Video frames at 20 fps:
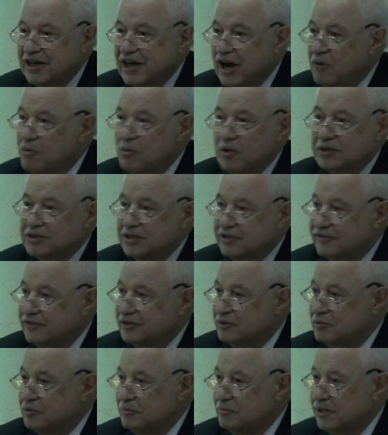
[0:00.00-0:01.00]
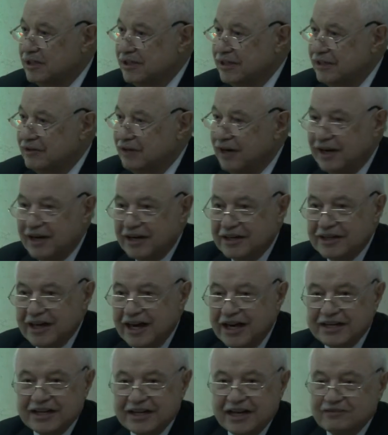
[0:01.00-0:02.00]
how wonderful women are,
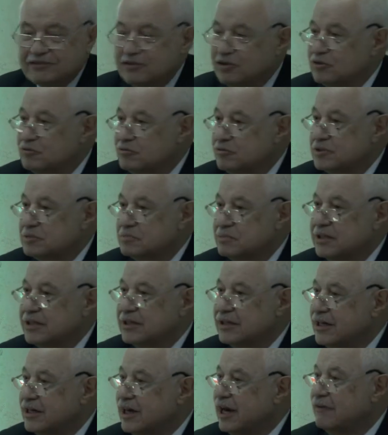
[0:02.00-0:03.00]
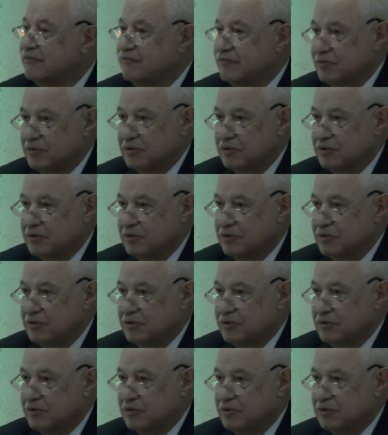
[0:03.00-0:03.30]
and I've always been in love